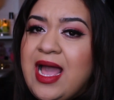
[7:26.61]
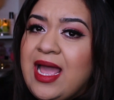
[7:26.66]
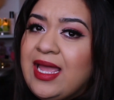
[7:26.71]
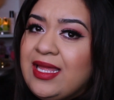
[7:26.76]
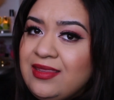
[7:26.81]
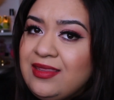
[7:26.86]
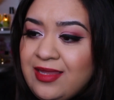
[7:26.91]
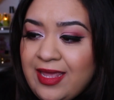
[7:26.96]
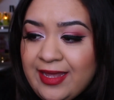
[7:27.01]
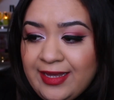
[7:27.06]

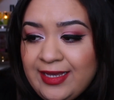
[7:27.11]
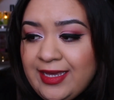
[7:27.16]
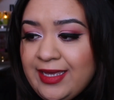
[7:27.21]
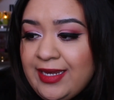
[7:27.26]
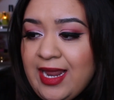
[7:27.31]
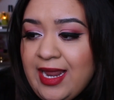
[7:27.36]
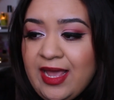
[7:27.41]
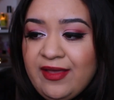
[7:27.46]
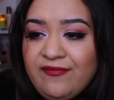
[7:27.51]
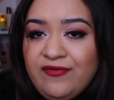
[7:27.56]
I like
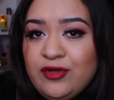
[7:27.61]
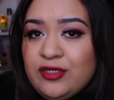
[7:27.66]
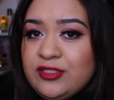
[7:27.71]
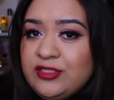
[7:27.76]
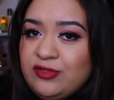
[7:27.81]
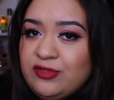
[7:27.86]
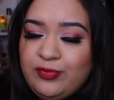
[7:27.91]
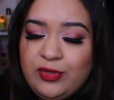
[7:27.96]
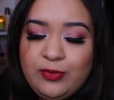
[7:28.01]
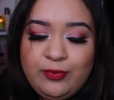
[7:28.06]
it. I've heard
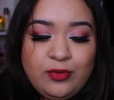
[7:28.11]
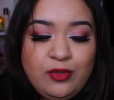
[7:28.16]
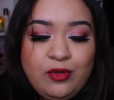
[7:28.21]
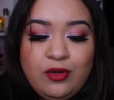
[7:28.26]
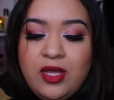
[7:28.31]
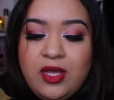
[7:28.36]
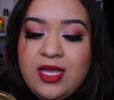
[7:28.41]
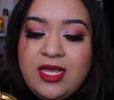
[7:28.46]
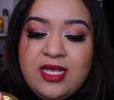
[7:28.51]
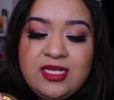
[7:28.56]
some
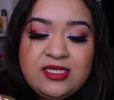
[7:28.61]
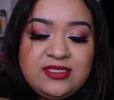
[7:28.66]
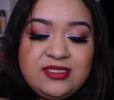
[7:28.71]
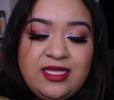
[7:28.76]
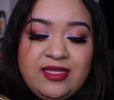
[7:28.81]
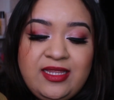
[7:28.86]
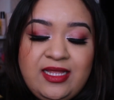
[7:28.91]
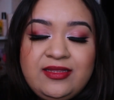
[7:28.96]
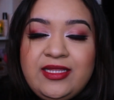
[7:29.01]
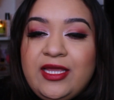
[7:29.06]
people
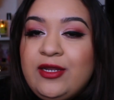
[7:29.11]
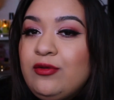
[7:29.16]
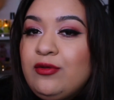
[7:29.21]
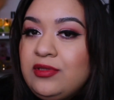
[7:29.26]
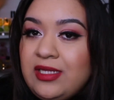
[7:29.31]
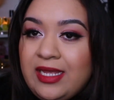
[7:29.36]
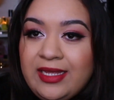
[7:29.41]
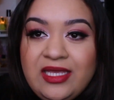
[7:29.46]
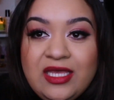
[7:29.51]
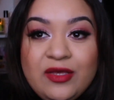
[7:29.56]
say that they
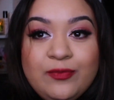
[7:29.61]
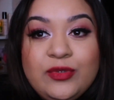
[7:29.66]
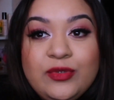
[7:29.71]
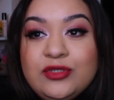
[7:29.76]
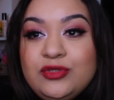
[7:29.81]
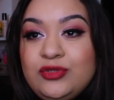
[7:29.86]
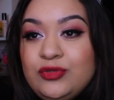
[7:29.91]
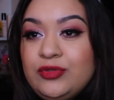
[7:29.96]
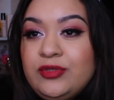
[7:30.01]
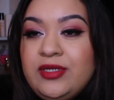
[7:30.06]
don't like it,
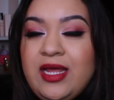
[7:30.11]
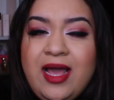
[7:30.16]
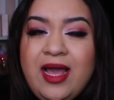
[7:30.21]
but dude,